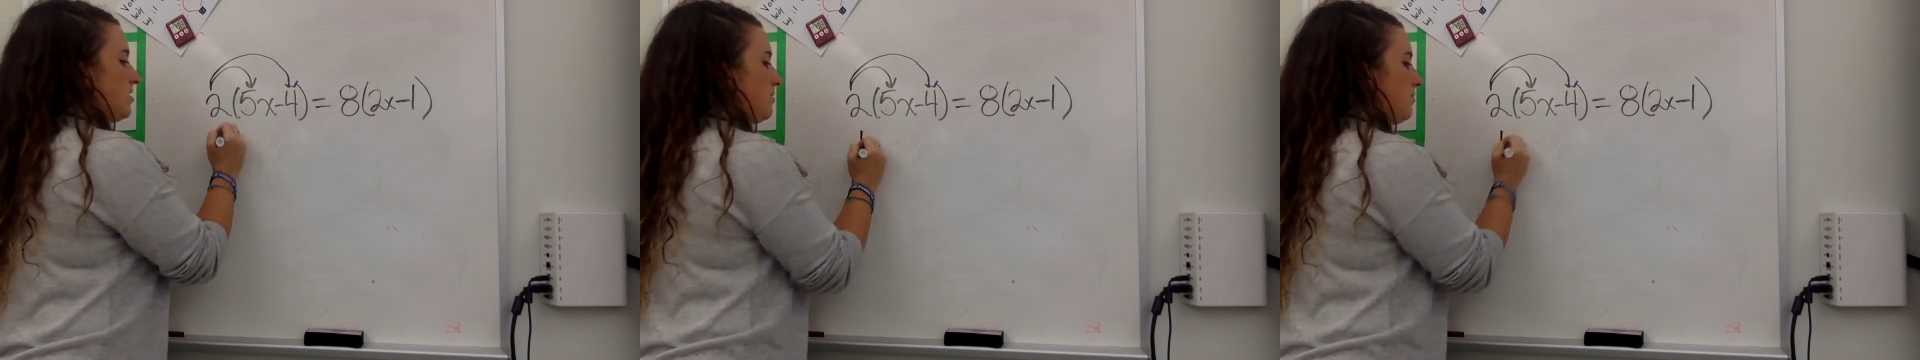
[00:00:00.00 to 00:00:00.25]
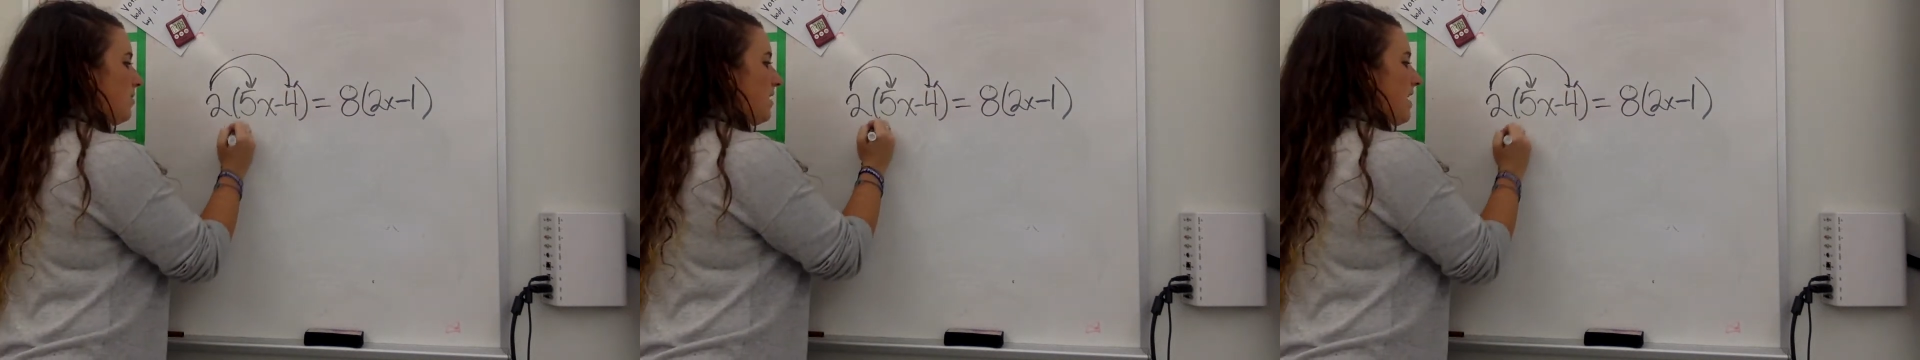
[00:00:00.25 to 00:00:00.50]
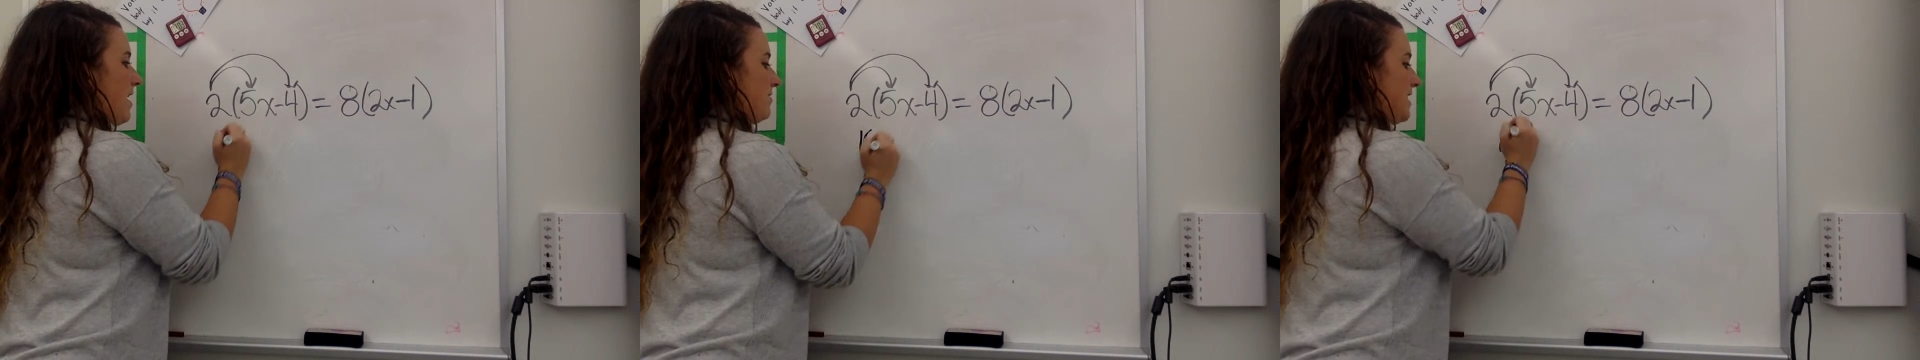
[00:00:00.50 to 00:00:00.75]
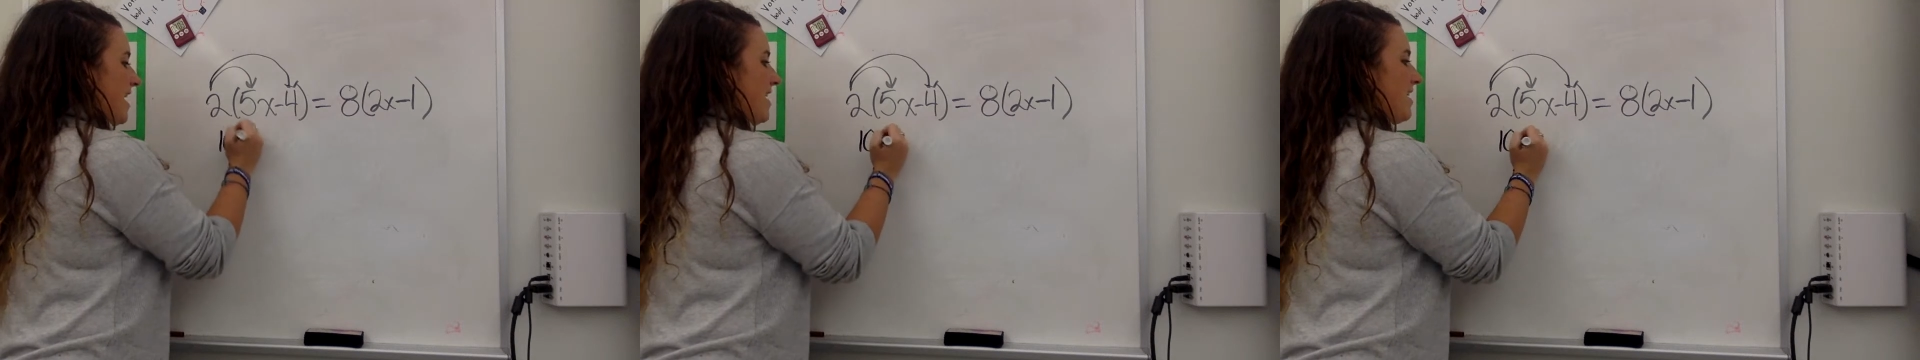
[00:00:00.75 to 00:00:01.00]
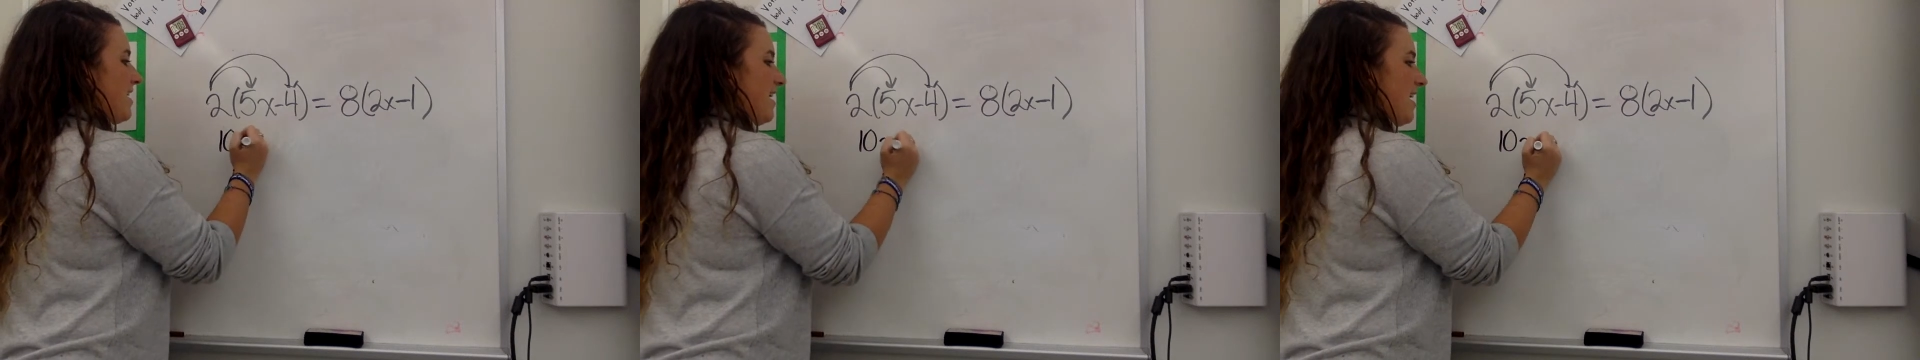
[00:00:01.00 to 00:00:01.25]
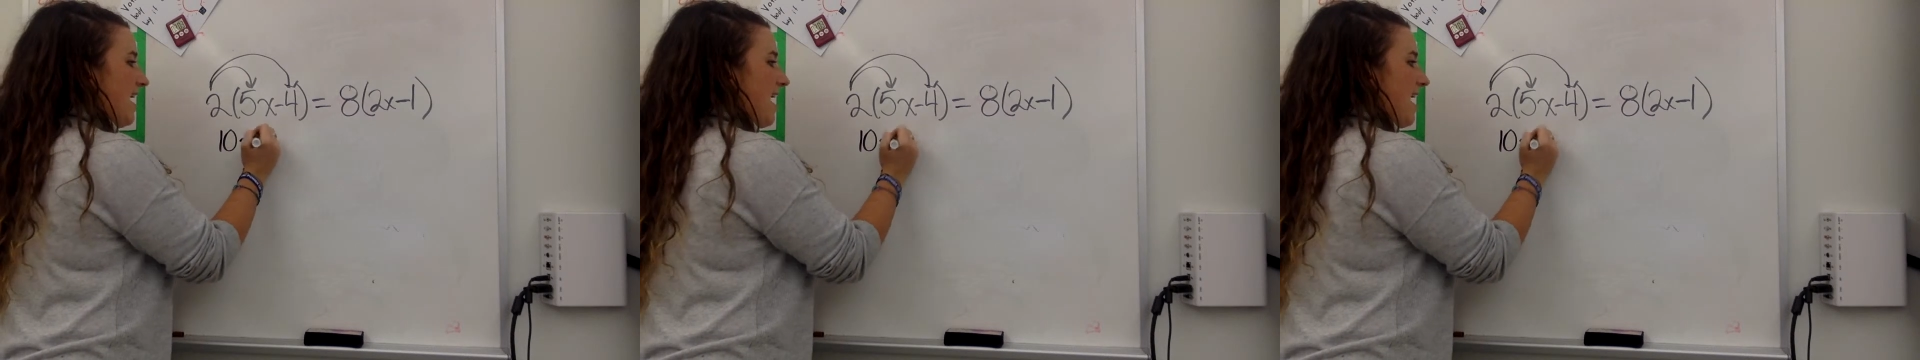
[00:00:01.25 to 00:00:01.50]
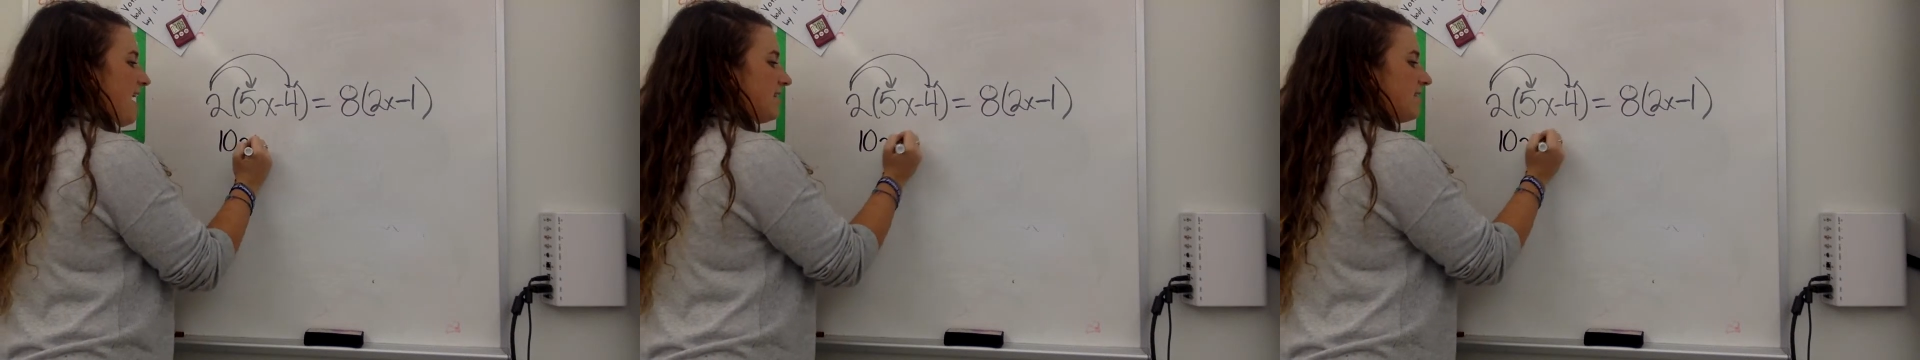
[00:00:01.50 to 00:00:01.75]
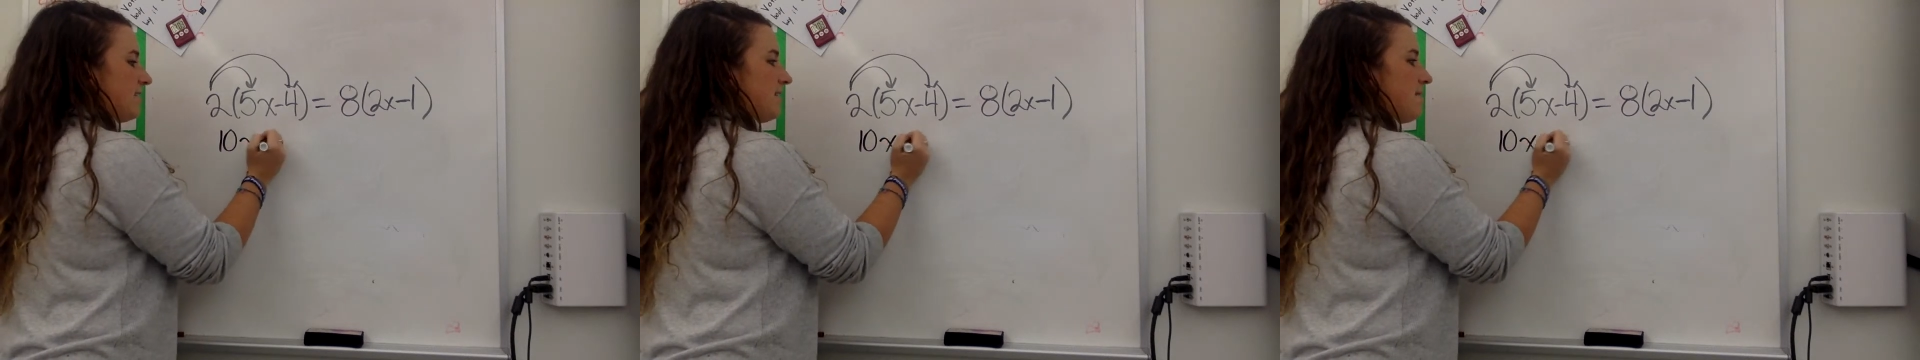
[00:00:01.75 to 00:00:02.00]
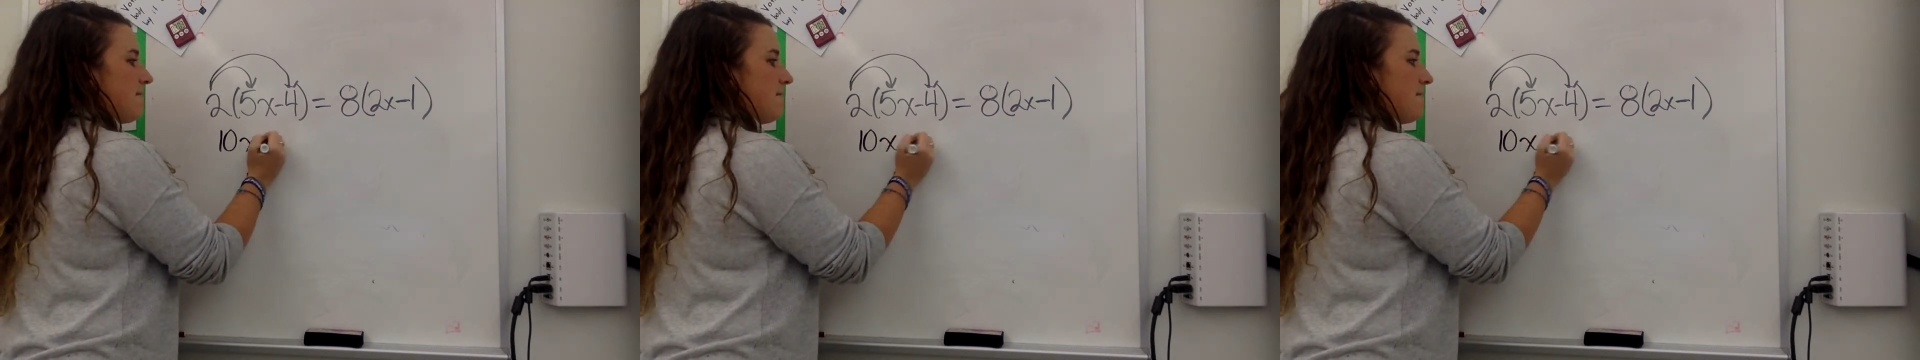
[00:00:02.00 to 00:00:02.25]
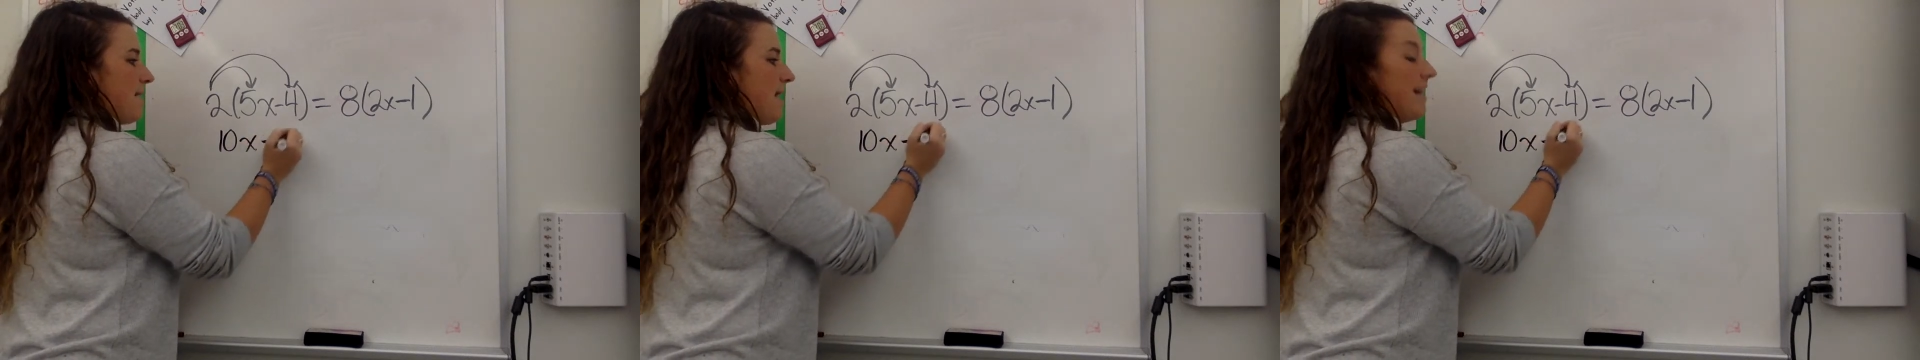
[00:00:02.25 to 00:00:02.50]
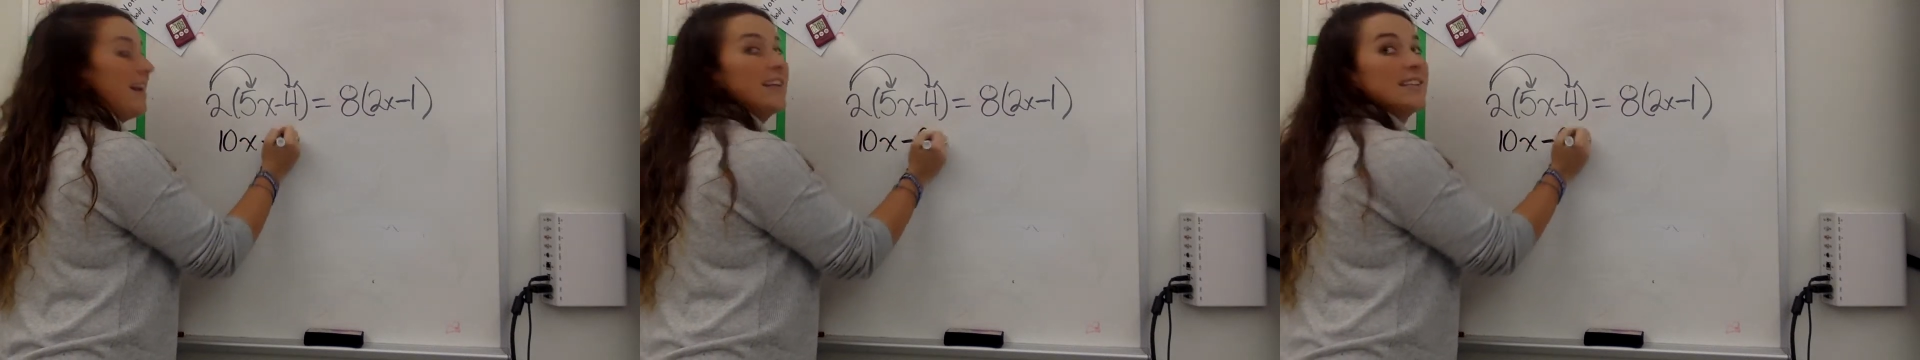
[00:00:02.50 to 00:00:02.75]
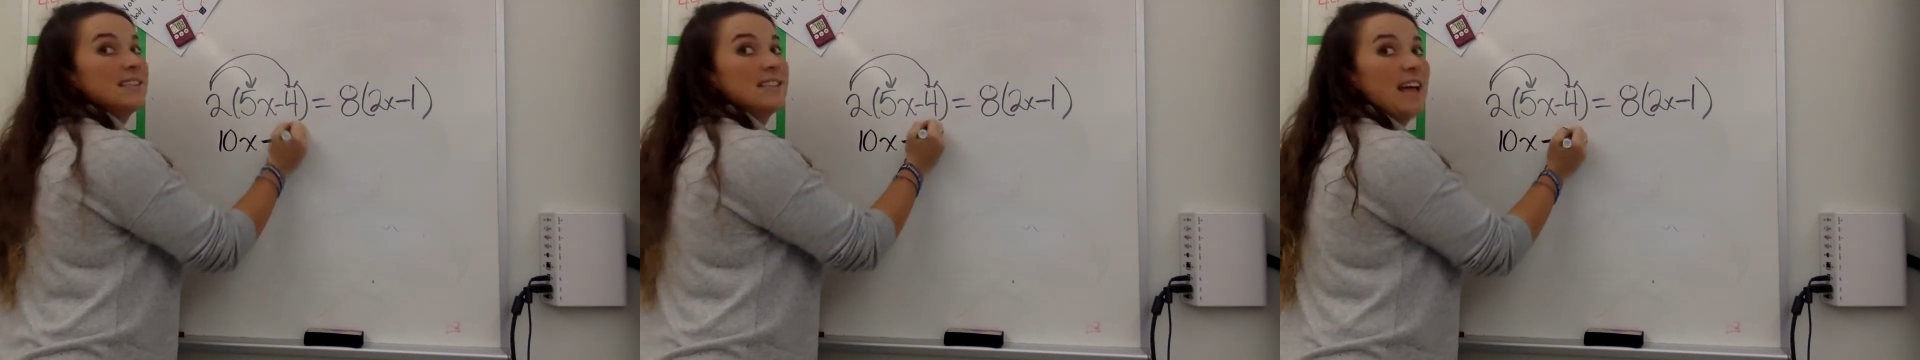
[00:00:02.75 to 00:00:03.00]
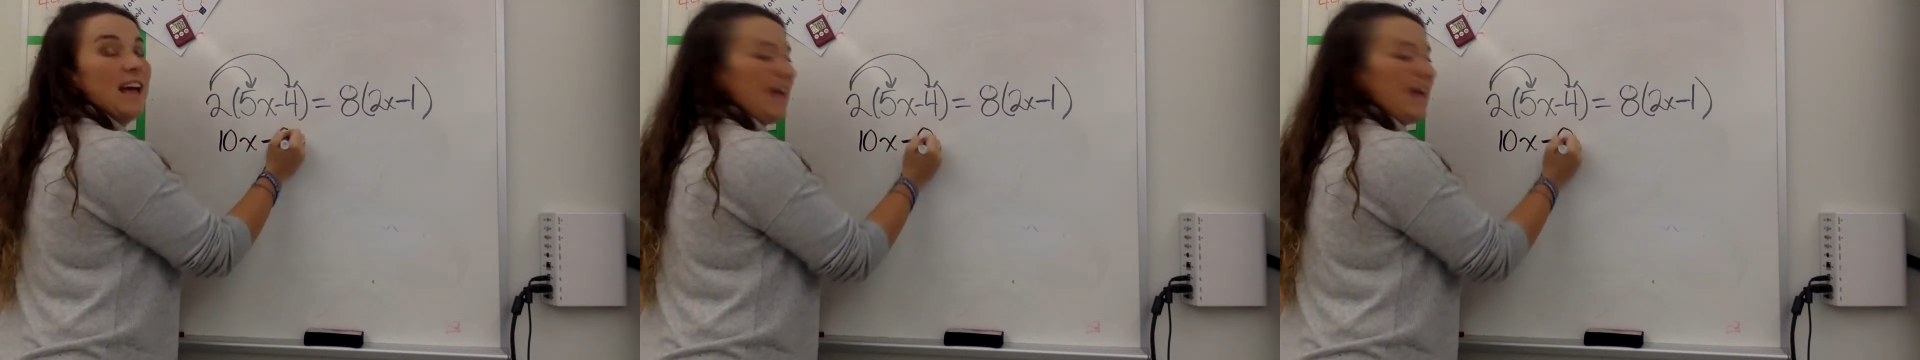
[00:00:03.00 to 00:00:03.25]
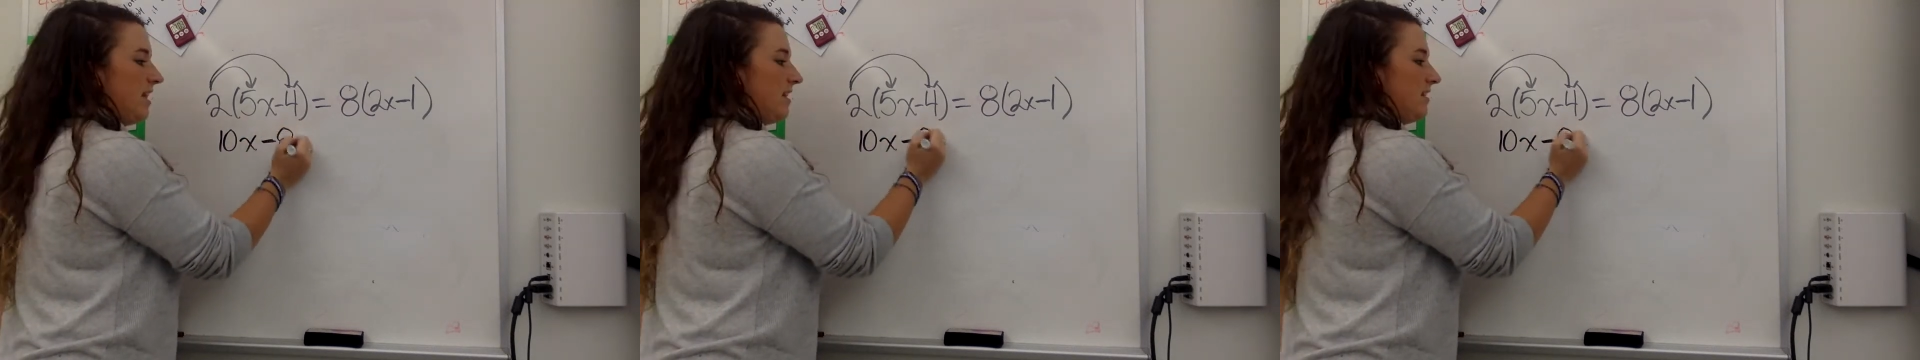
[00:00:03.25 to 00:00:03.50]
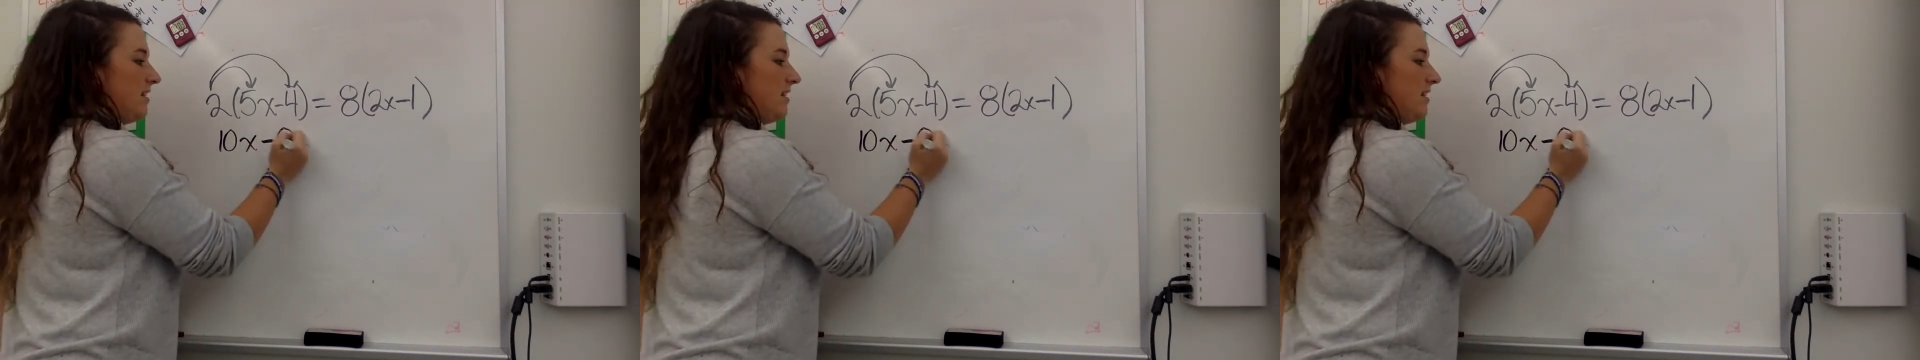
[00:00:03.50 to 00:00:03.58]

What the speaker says: We'll have 10x minus 8.